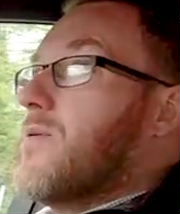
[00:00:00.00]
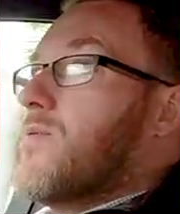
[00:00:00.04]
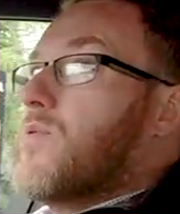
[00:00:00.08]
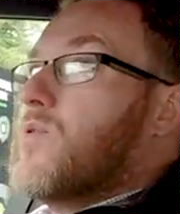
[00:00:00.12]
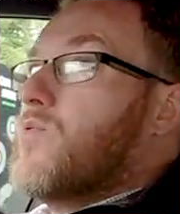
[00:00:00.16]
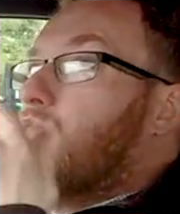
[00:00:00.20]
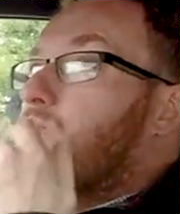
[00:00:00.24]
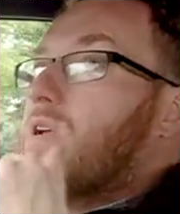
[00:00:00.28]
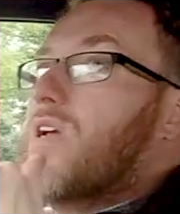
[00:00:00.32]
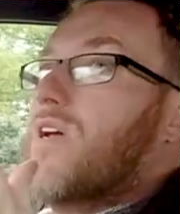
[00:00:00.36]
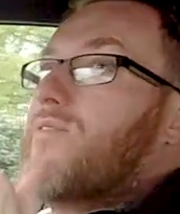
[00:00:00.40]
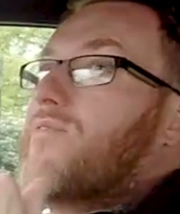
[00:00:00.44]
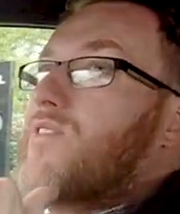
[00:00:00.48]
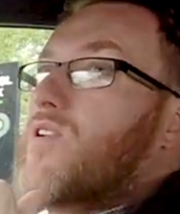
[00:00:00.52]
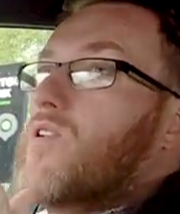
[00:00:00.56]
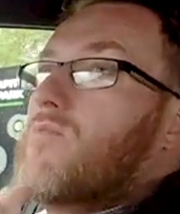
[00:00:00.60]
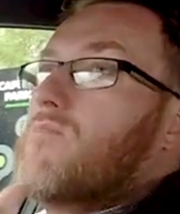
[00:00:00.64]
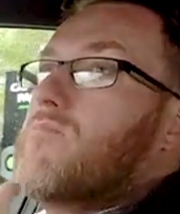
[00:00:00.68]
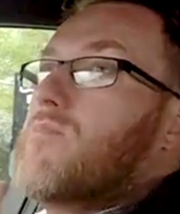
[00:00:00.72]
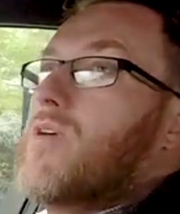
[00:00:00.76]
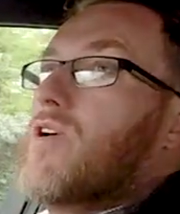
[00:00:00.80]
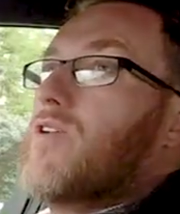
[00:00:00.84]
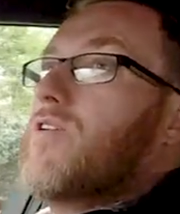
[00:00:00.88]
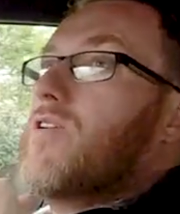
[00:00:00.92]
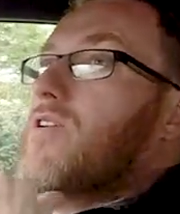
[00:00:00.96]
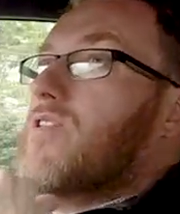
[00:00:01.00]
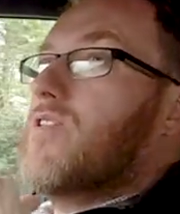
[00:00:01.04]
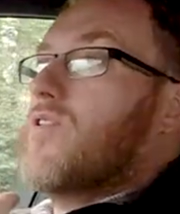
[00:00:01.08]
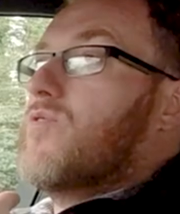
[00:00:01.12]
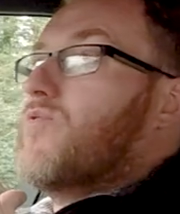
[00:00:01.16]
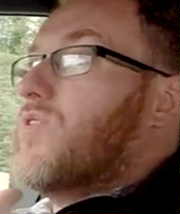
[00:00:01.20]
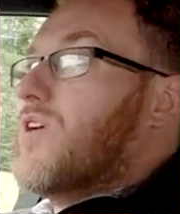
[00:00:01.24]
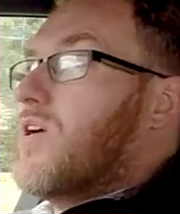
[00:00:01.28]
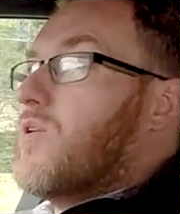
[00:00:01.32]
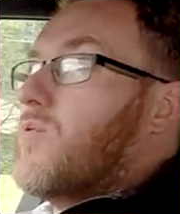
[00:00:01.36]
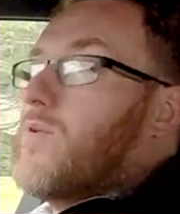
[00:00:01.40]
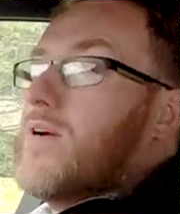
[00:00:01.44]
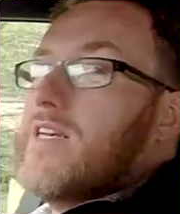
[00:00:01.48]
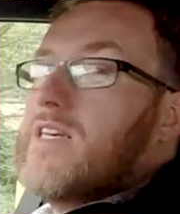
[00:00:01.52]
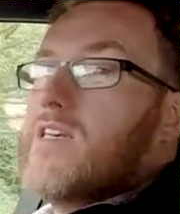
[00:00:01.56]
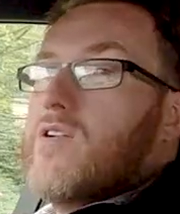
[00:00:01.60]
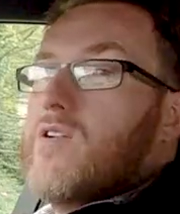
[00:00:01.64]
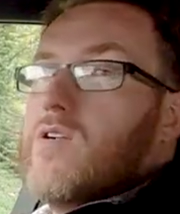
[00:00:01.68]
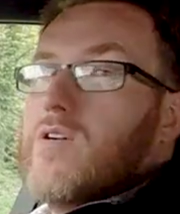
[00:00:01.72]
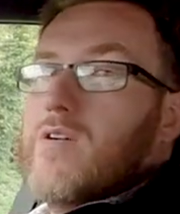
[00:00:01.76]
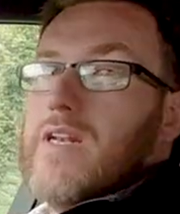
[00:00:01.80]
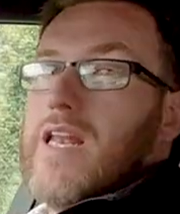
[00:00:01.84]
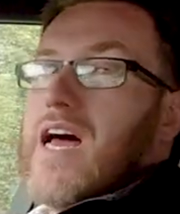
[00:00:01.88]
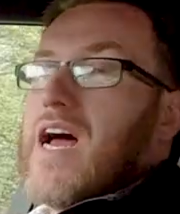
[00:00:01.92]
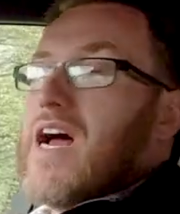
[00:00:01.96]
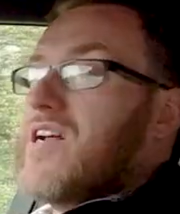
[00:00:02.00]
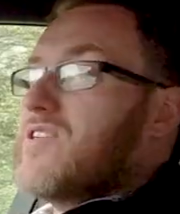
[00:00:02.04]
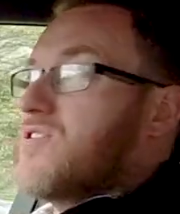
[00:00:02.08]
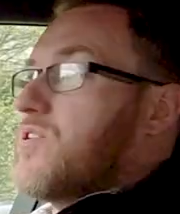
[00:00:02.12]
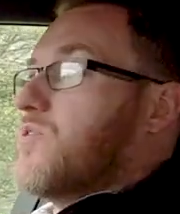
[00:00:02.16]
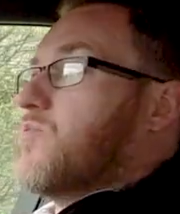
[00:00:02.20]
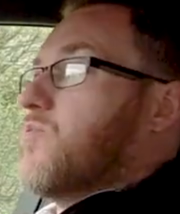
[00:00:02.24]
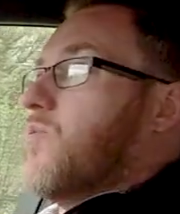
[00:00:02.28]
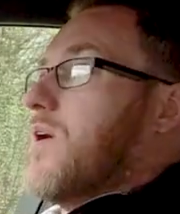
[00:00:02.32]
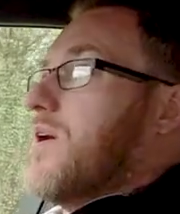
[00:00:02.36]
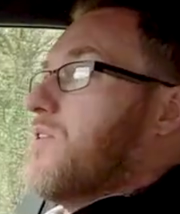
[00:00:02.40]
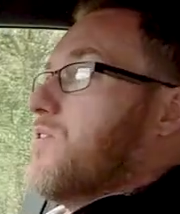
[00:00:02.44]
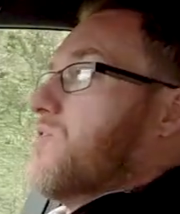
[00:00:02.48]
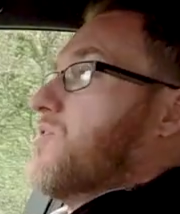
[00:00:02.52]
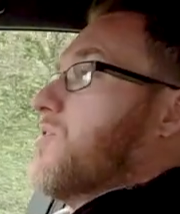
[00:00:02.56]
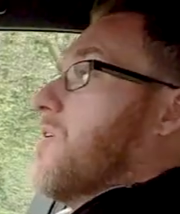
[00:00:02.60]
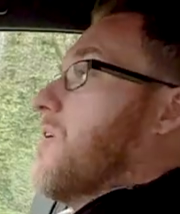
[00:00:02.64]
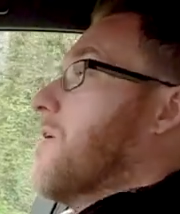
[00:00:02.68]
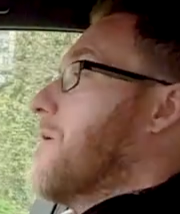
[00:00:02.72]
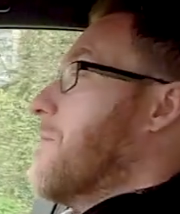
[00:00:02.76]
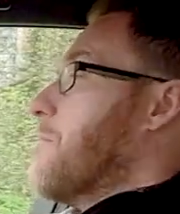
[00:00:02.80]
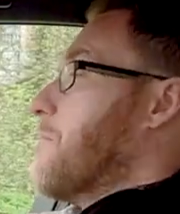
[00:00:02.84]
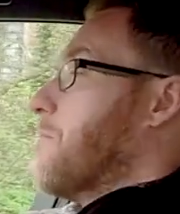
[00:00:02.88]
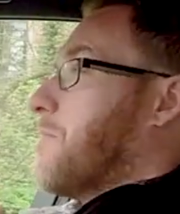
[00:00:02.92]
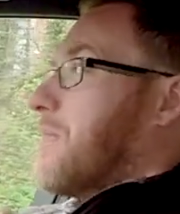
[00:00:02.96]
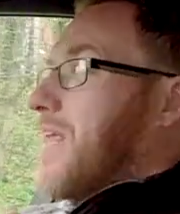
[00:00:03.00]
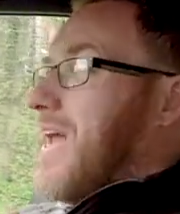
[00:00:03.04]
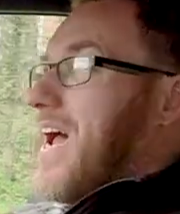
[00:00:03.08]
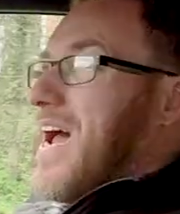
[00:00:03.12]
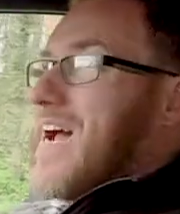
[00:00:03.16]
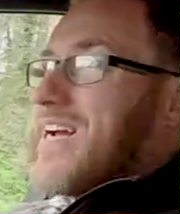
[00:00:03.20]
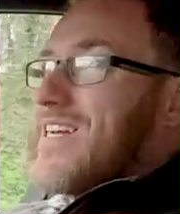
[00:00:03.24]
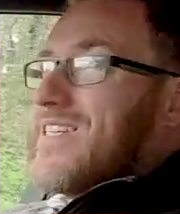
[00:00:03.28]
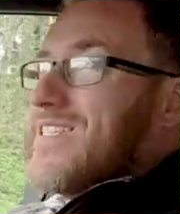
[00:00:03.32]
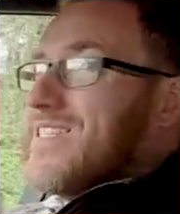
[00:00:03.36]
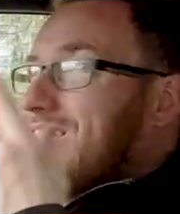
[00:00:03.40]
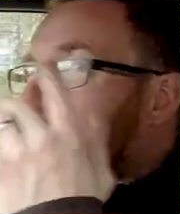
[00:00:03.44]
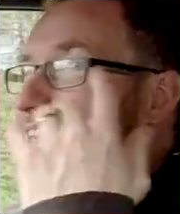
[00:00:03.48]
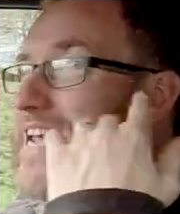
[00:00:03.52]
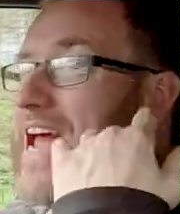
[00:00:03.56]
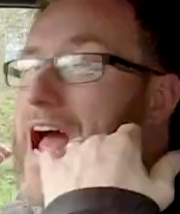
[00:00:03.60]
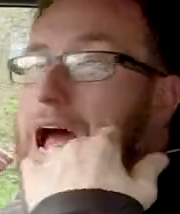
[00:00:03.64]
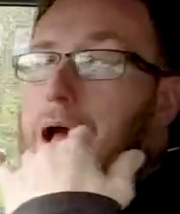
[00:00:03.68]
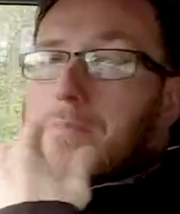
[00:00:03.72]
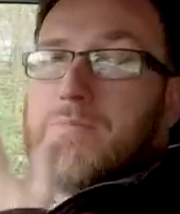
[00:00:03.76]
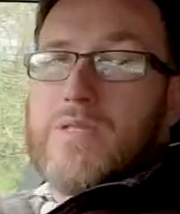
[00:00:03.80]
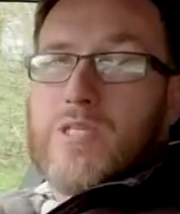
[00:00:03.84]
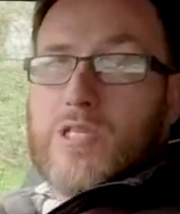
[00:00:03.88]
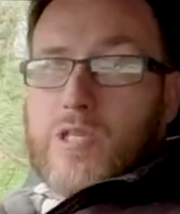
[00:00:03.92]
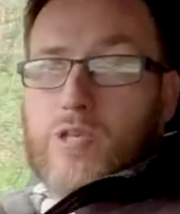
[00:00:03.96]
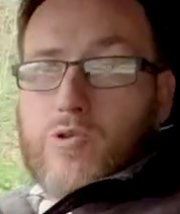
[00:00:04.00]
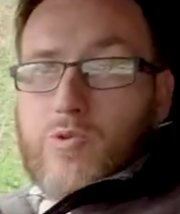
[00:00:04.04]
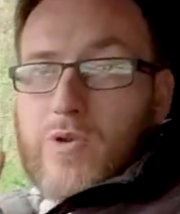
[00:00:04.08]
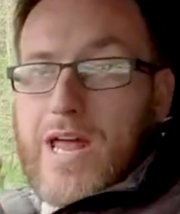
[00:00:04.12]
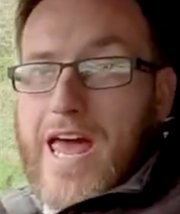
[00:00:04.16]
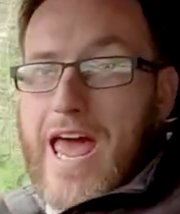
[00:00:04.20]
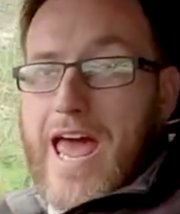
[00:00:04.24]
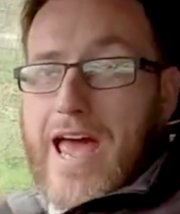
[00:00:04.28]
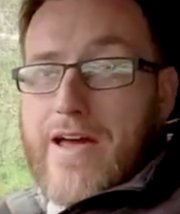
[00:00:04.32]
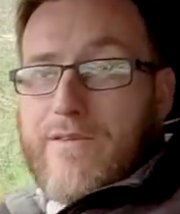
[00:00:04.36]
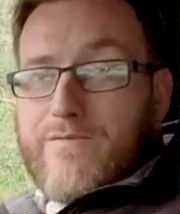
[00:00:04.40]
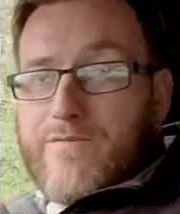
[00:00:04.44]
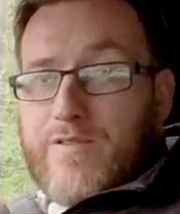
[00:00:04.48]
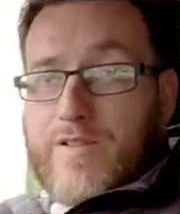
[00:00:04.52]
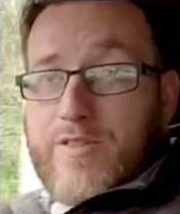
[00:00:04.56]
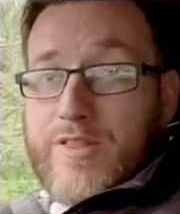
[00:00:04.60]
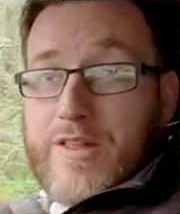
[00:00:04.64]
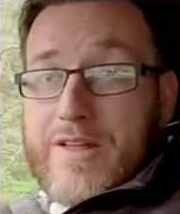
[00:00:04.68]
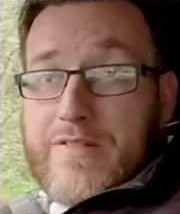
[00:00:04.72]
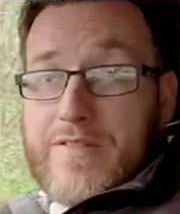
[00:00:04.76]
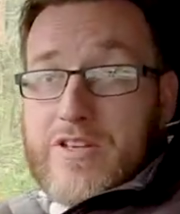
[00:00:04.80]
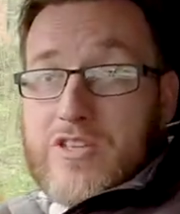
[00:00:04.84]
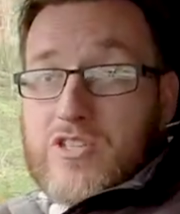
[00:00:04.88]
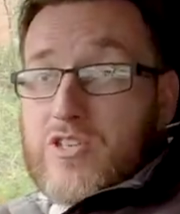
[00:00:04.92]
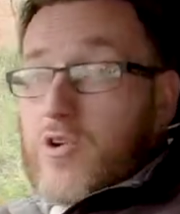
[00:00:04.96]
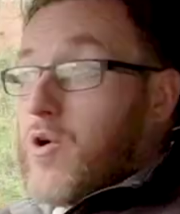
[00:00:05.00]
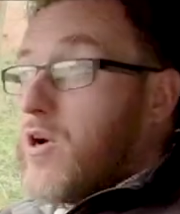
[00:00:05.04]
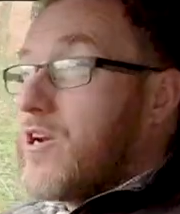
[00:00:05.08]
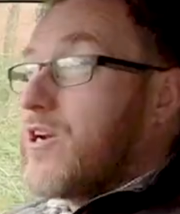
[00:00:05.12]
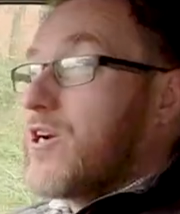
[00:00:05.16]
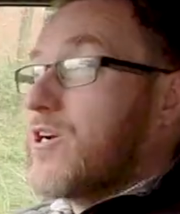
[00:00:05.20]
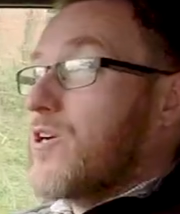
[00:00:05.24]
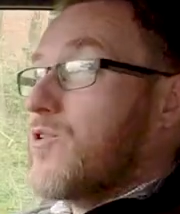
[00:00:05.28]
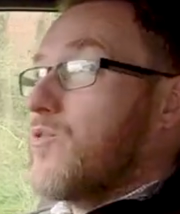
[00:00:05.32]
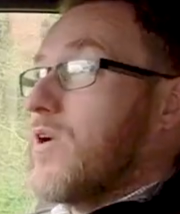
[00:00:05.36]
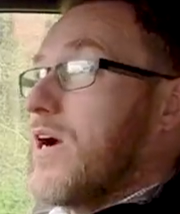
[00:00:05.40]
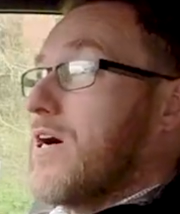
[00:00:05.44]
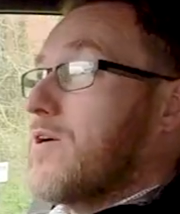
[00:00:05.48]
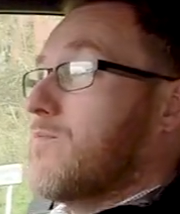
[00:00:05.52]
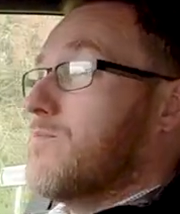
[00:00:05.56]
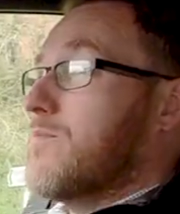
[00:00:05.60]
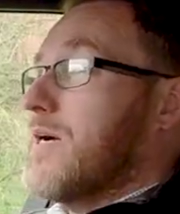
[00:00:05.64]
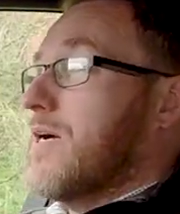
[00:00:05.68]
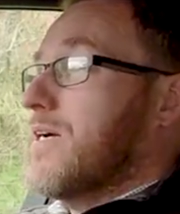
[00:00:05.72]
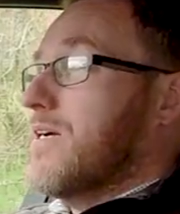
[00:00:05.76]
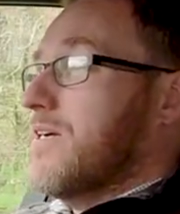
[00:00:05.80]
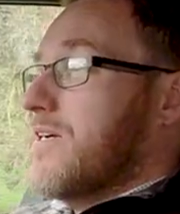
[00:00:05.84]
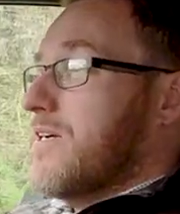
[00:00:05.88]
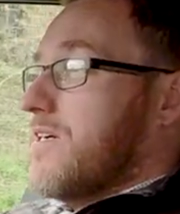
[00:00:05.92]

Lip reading: The rear view mirror and the rear window are large as well, so I can see absolutely everything that's going on around me,